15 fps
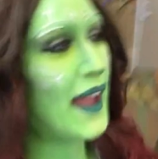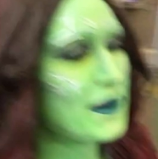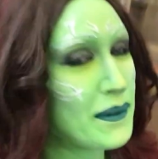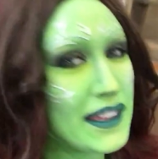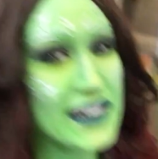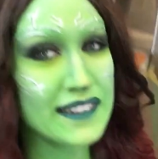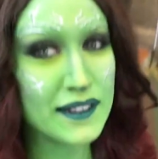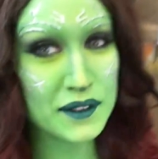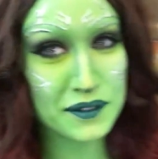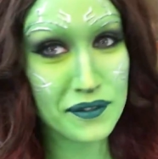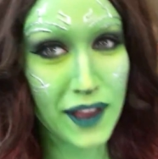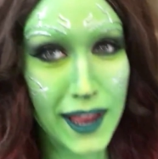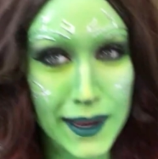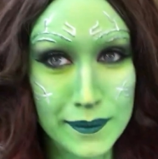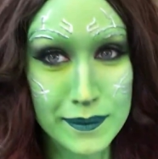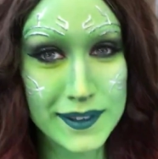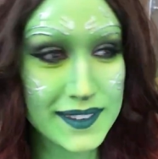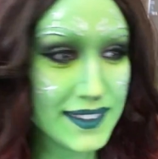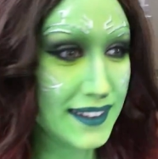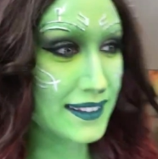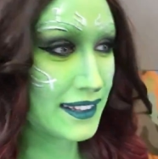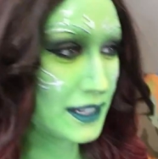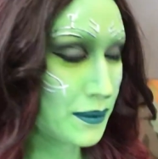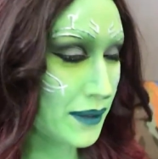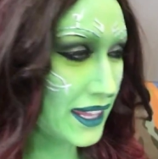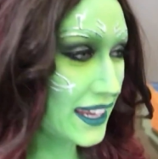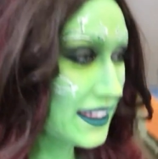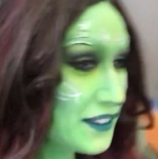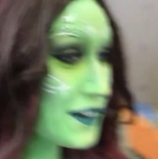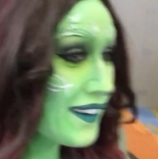I'm getting those vibes a little bit.
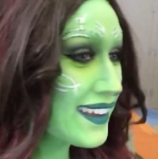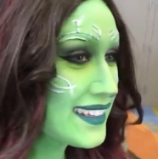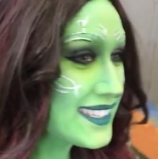It took